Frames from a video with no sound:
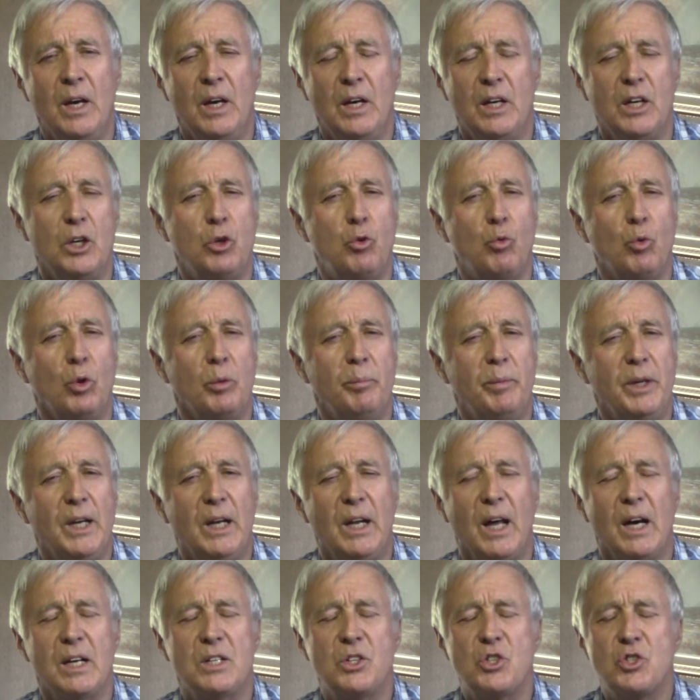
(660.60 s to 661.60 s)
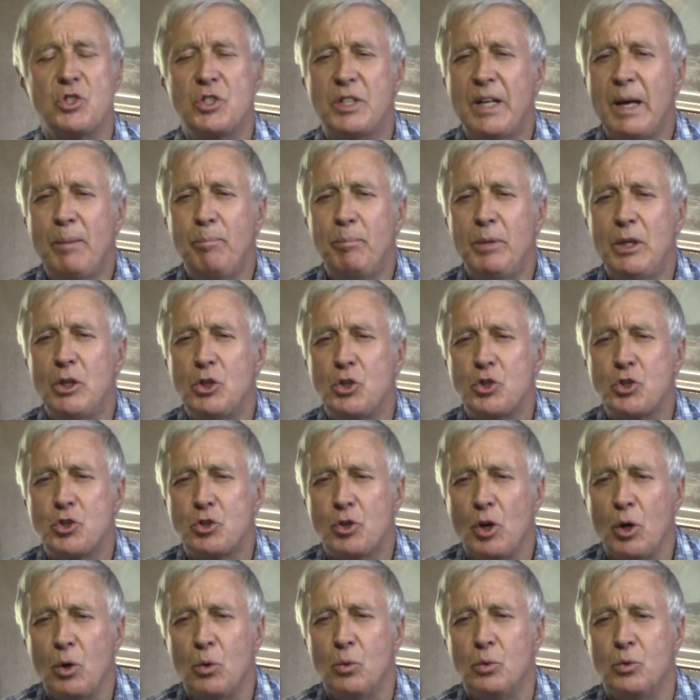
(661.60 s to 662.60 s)
It will be like stepping
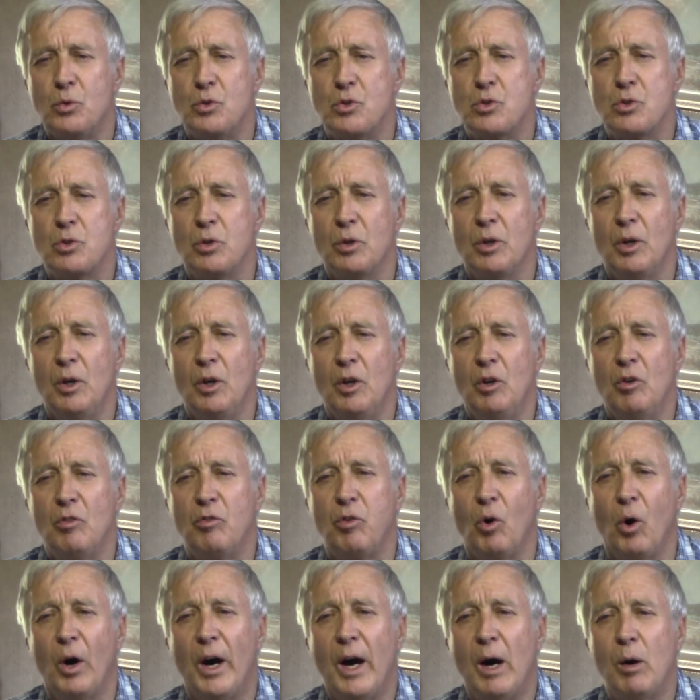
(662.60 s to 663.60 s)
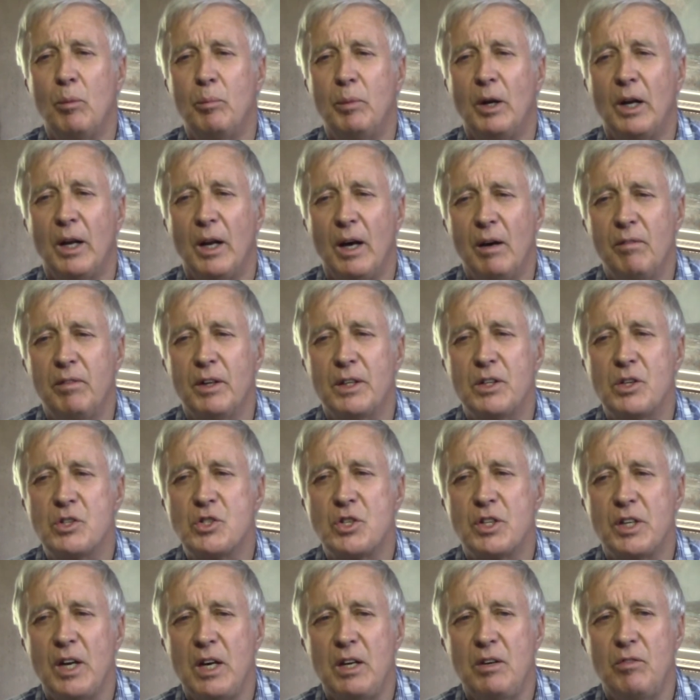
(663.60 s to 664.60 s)
stones for our beloved
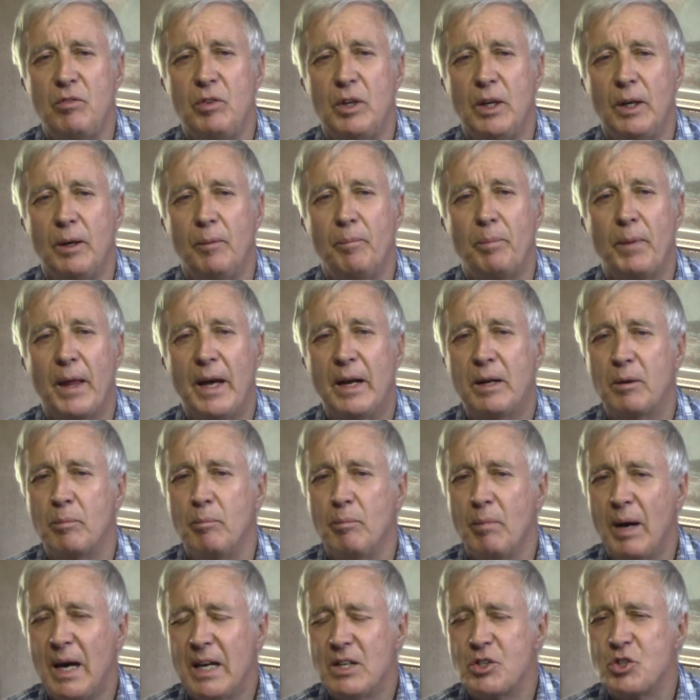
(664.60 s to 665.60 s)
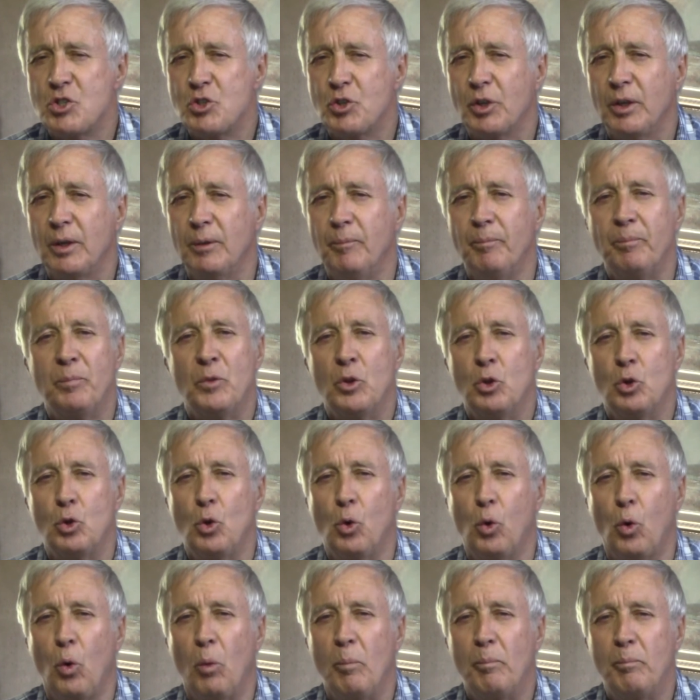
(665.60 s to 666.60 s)
Savior and Master to
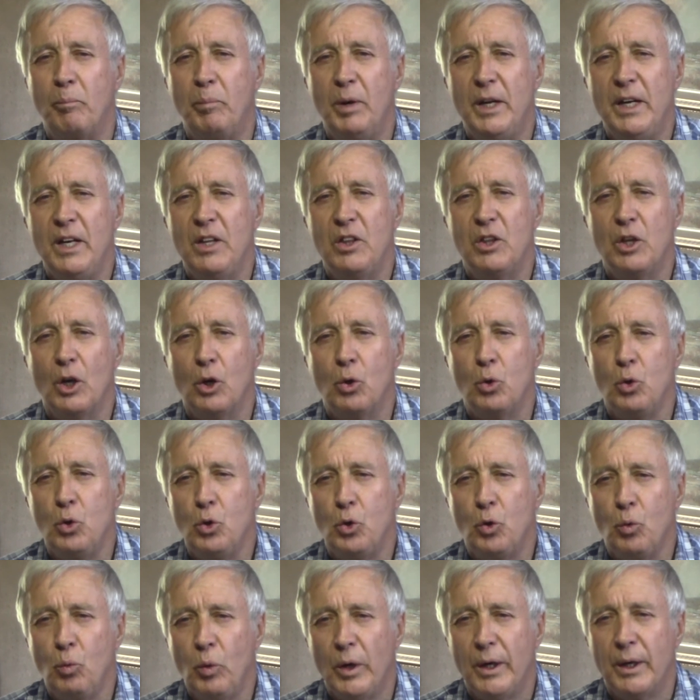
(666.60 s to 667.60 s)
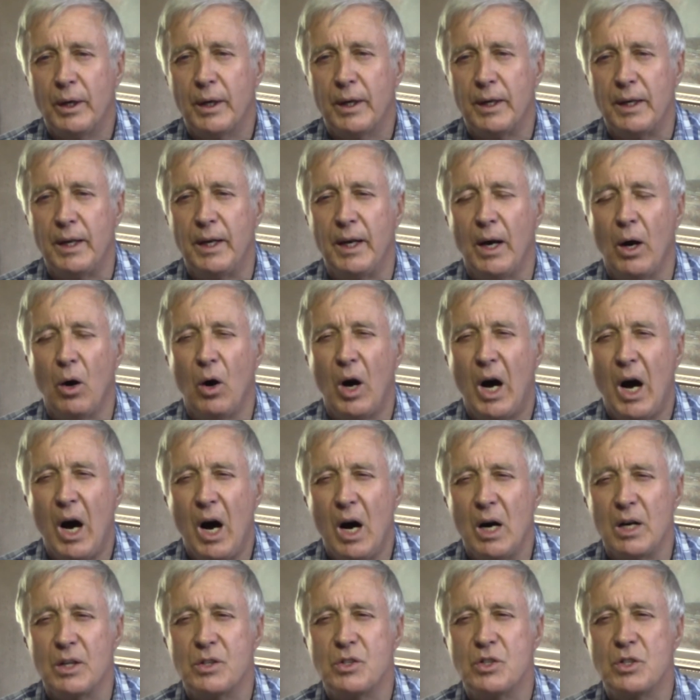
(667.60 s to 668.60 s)
complete the good work in our
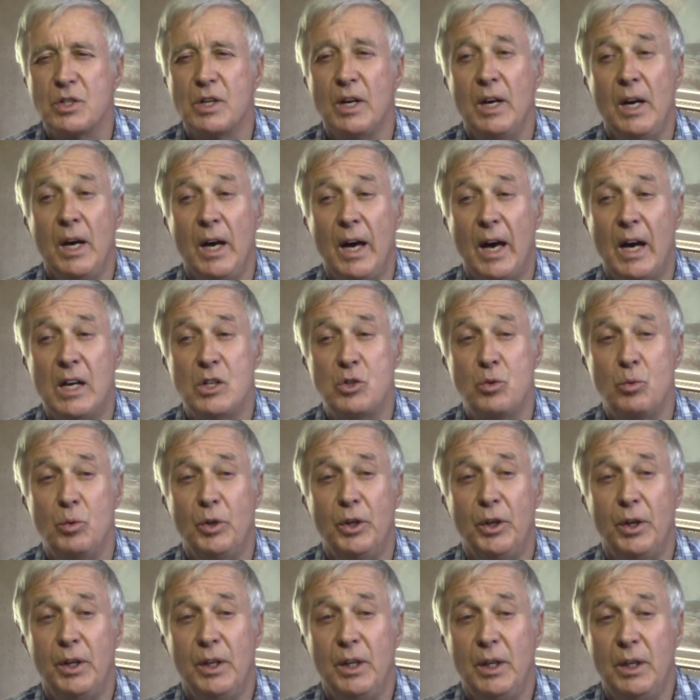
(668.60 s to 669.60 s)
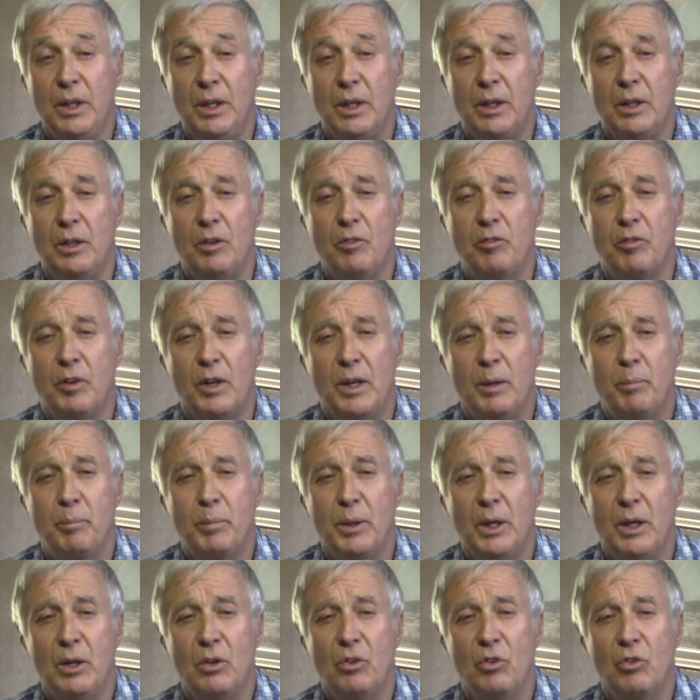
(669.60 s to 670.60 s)
hearts as we read it in
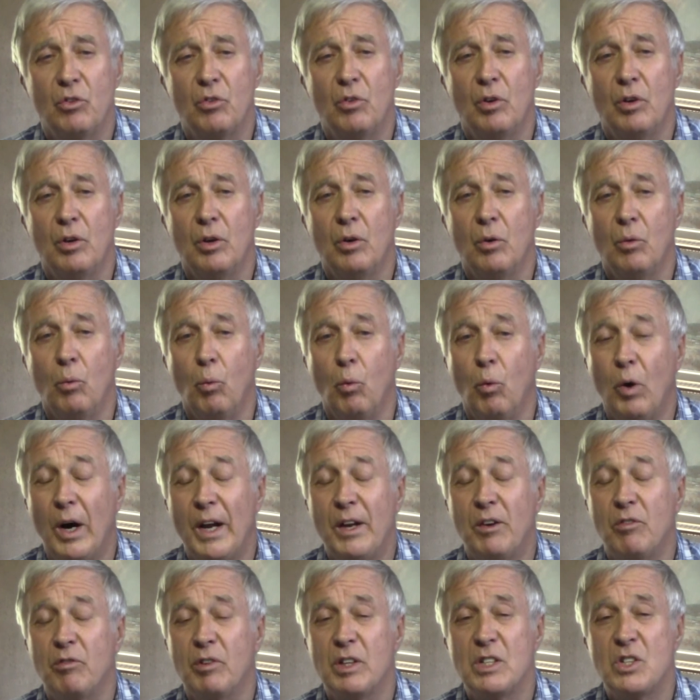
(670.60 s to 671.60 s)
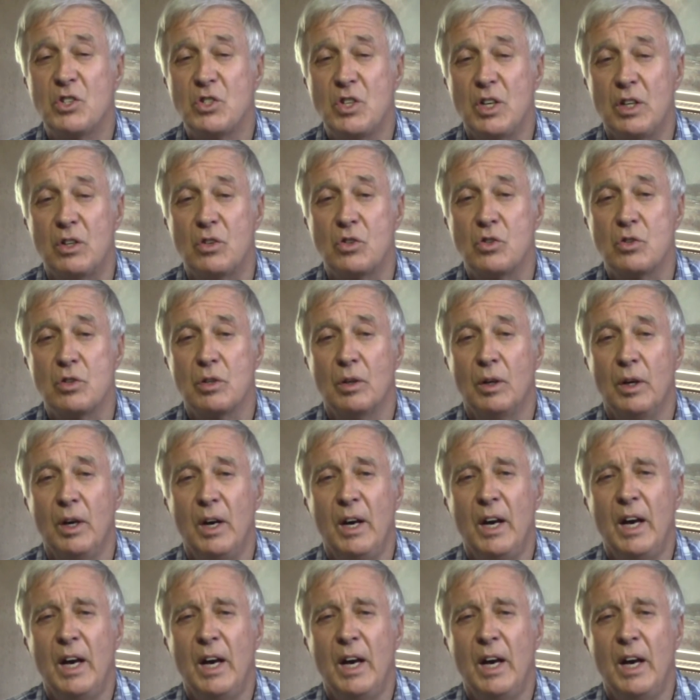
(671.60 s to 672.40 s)
Philippians 1 verse 6.